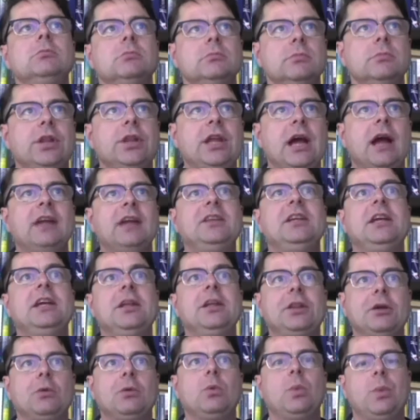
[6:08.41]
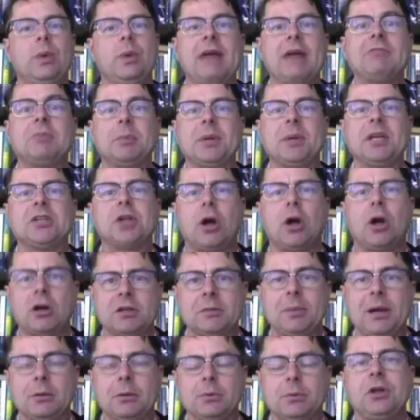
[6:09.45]
The idea that everybody talked
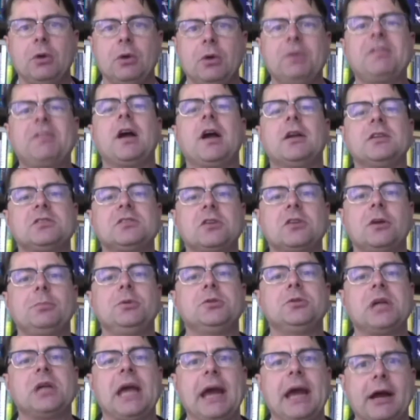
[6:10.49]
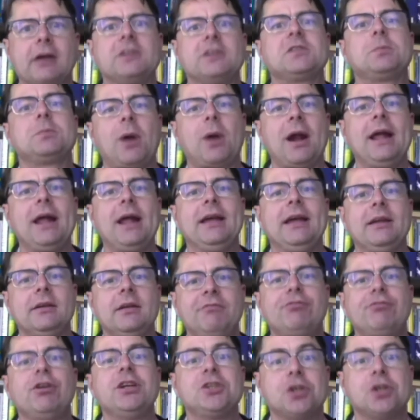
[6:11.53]
about was we've got to stop using hairspray
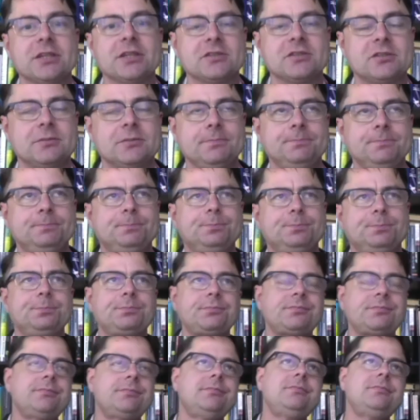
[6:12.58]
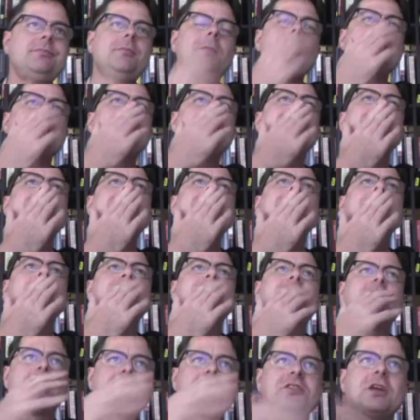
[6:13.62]
and fridges. We've
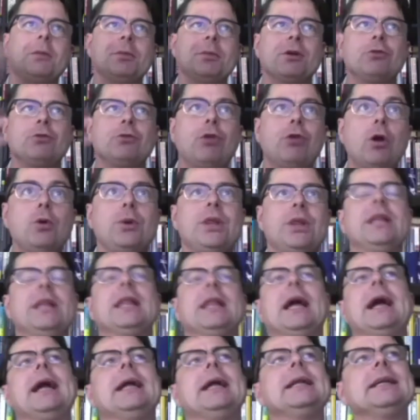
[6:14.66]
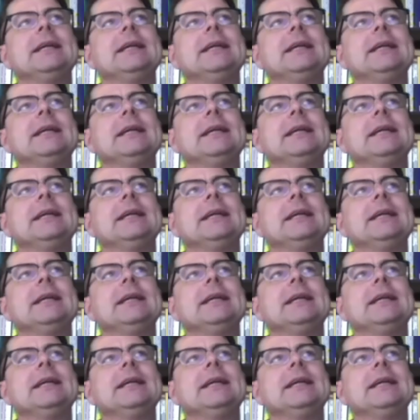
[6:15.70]
got to stop the growth in that.